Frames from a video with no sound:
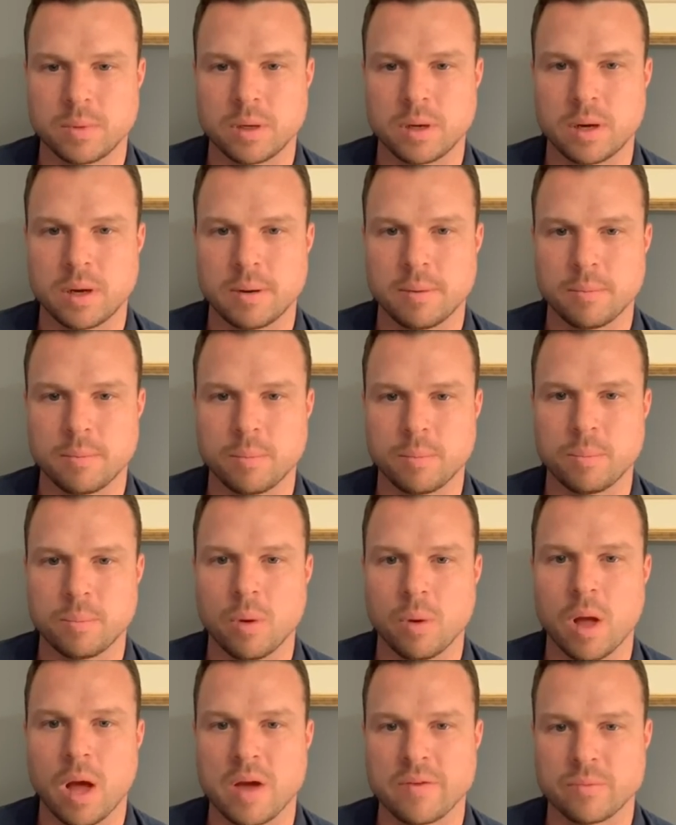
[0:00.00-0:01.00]
Uh, we'll we'll
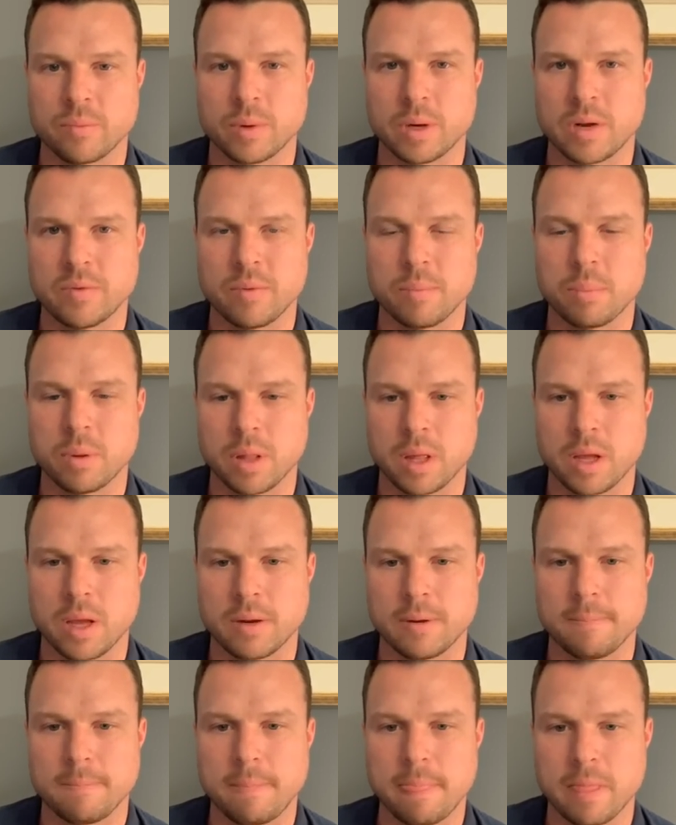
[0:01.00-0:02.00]
have we're gonna have a plan,
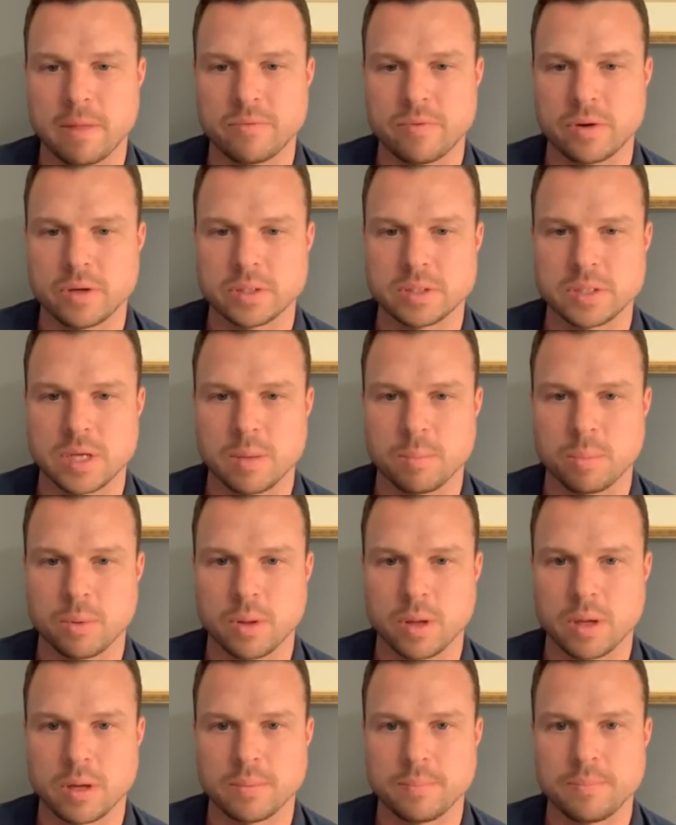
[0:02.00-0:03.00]
a very set
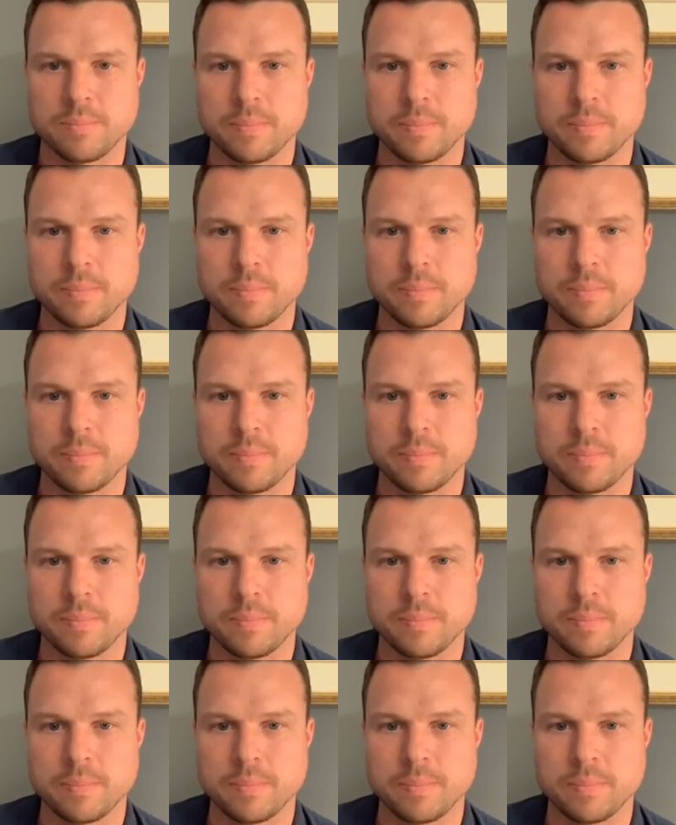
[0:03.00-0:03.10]
plan.